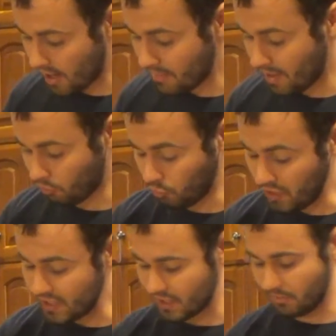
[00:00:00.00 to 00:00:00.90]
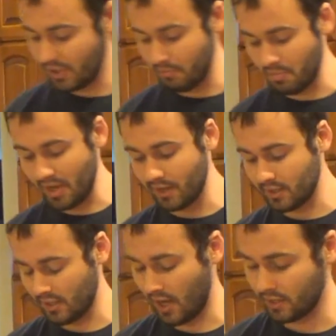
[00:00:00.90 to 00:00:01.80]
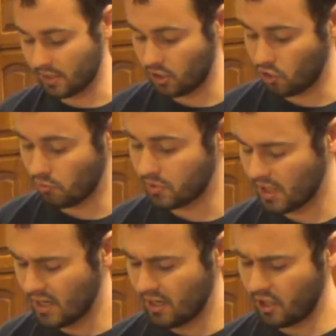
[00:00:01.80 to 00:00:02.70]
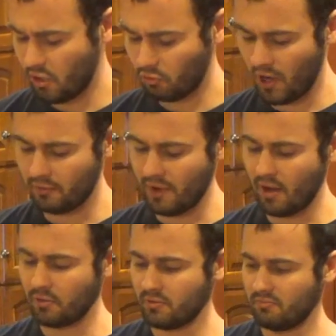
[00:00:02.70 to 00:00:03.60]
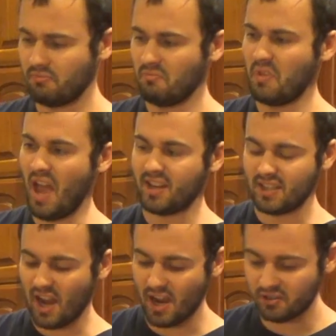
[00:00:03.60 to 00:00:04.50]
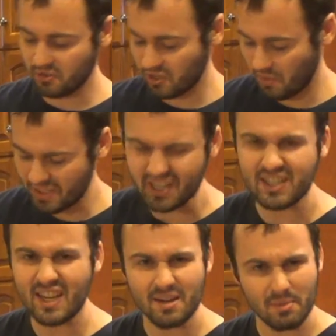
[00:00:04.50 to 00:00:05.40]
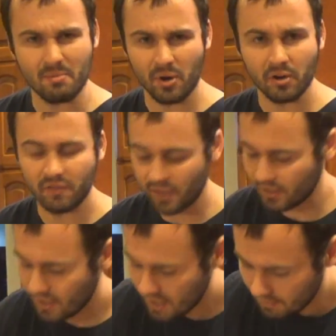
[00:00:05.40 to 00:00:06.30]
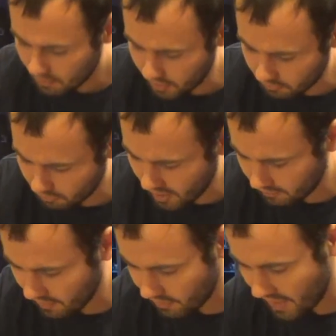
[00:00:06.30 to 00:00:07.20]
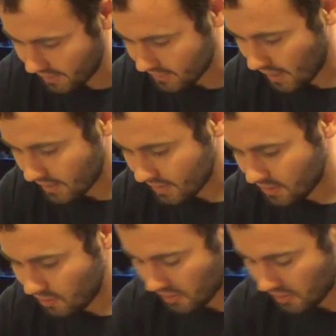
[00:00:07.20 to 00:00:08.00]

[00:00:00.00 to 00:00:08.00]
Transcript: I make reasonably big size cubes, you know, right around that size or so. It doesn't need to be perfect, but right around that size, and you